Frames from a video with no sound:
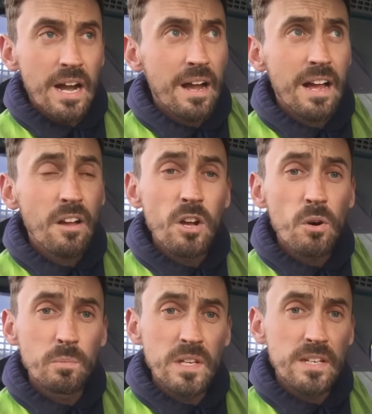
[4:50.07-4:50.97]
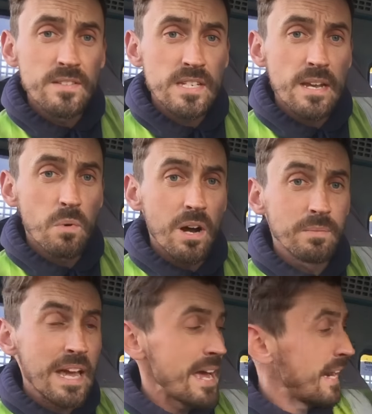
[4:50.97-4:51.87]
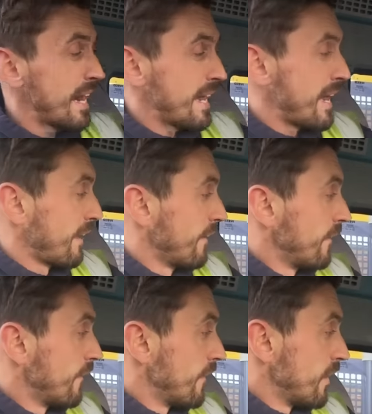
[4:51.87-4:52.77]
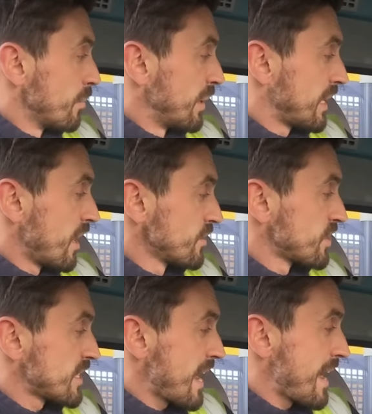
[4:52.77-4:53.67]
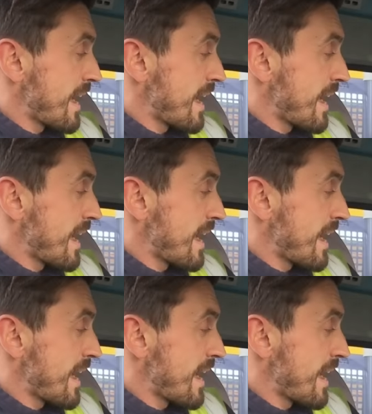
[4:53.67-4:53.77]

I hope you can see what I'm getting at here, because